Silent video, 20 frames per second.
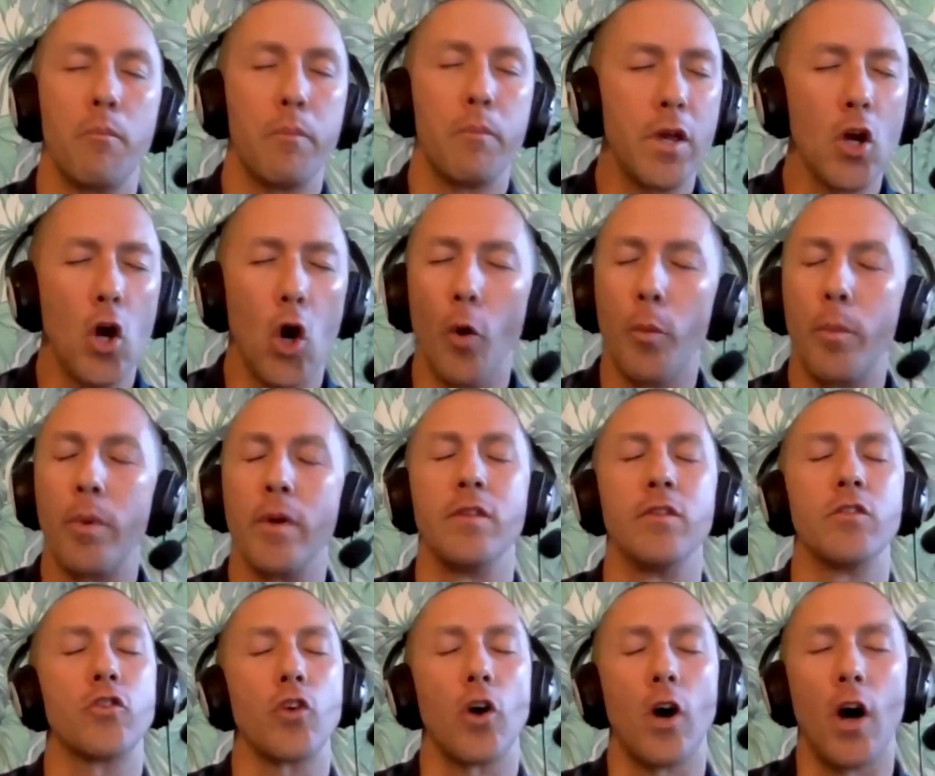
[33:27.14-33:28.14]
Be open,
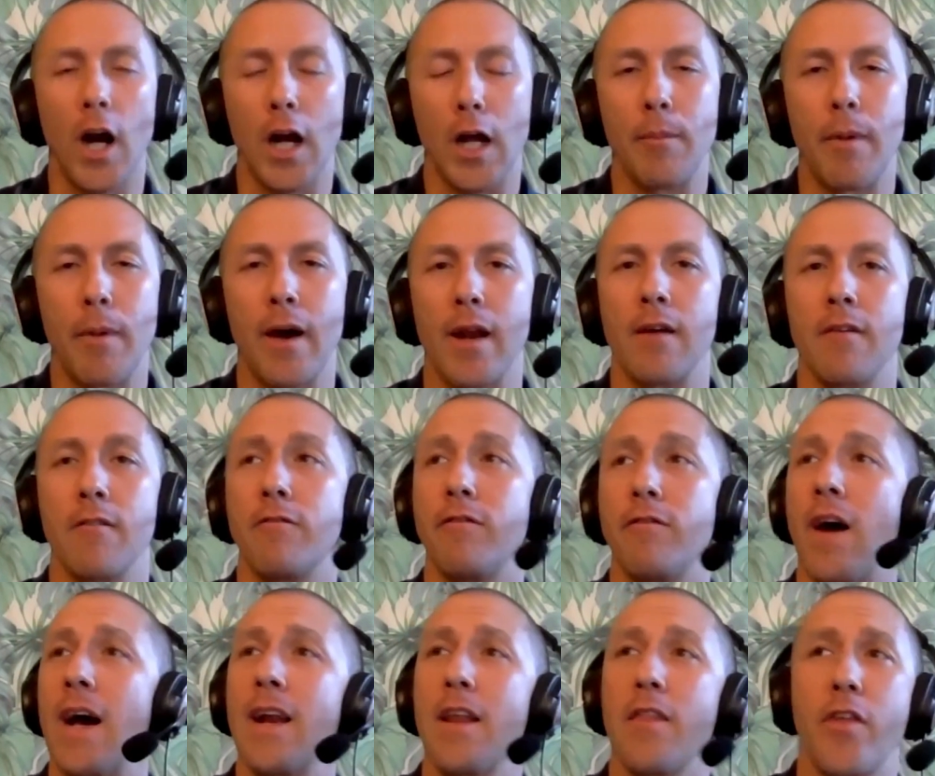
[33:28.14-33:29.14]
talk about it,
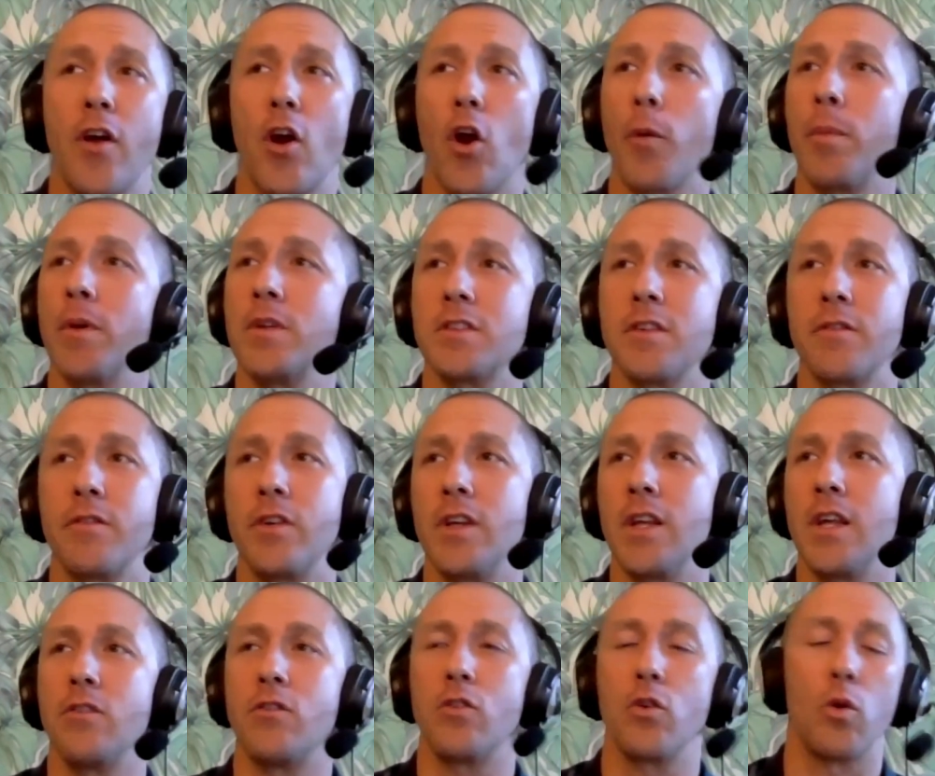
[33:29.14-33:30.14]
find a therapist if you
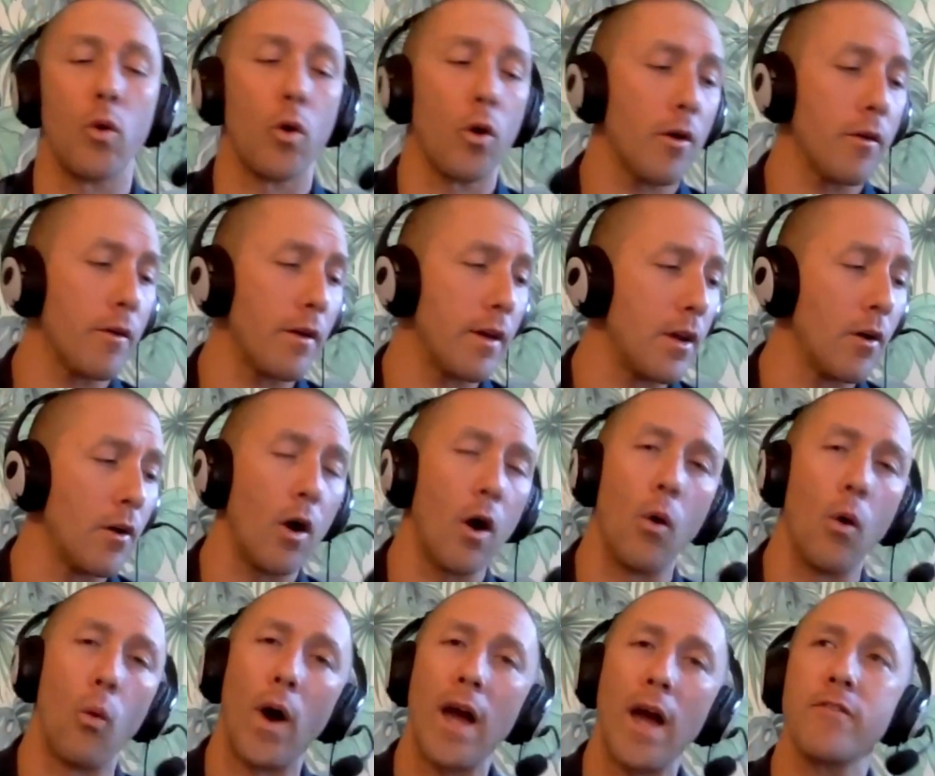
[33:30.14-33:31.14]
need to, or
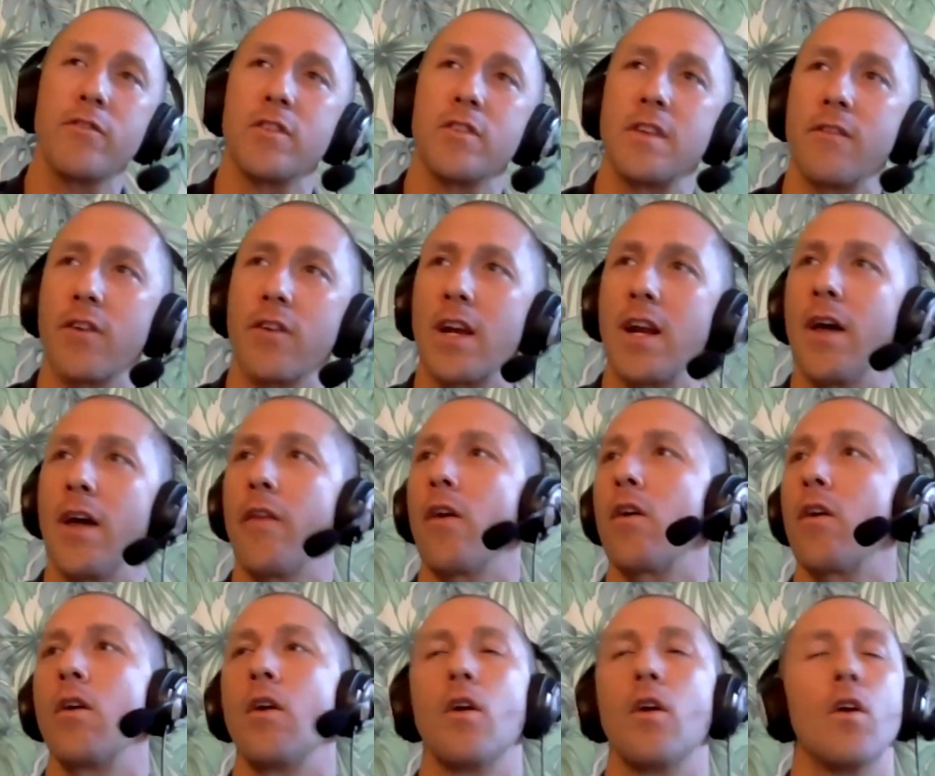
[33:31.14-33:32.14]
a wife, significant
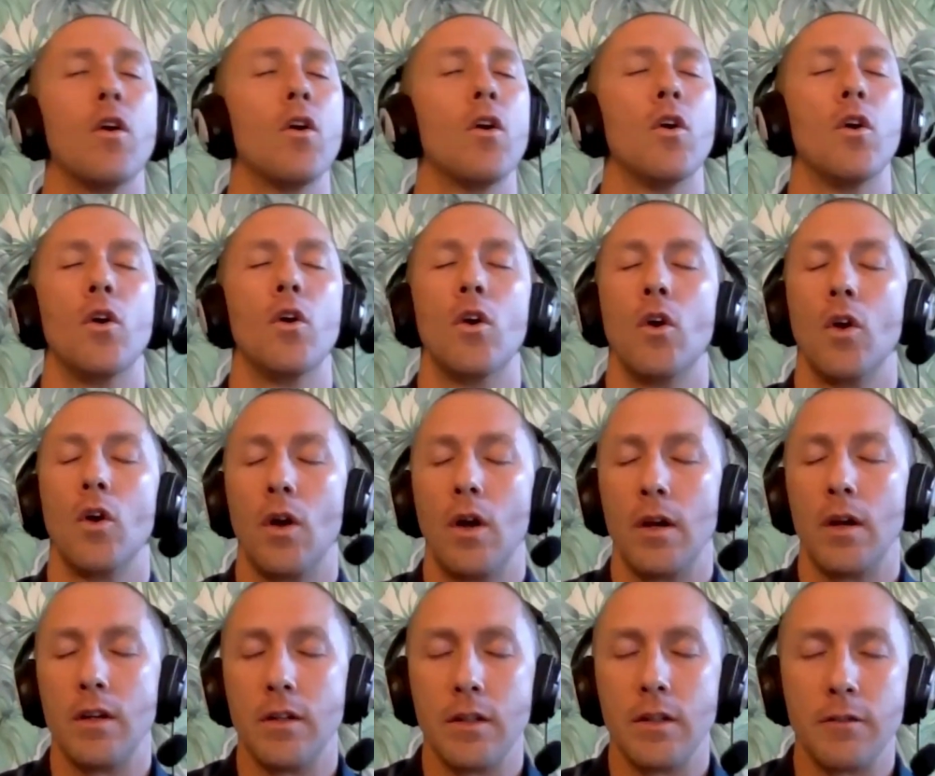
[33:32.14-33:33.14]
other,
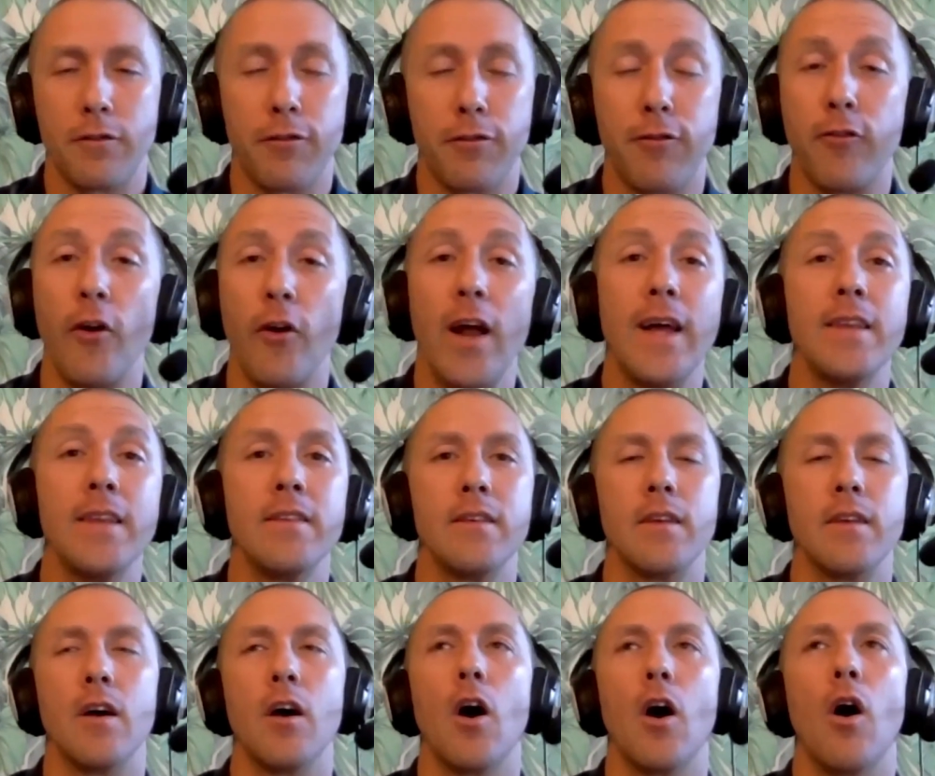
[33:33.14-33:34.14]

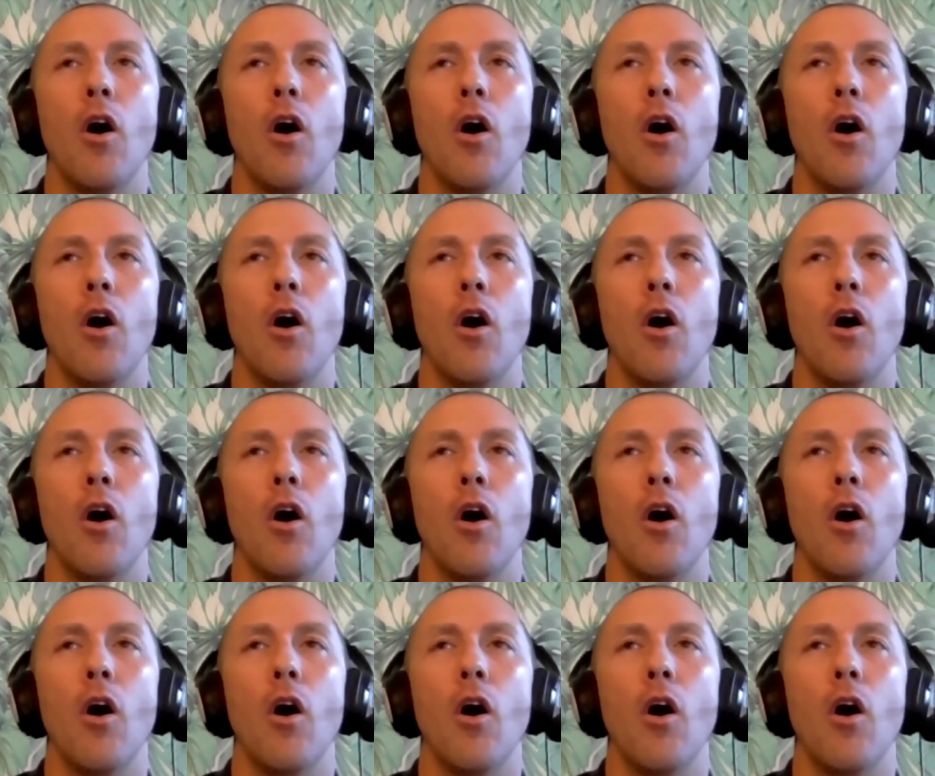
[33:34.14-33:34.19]
friend.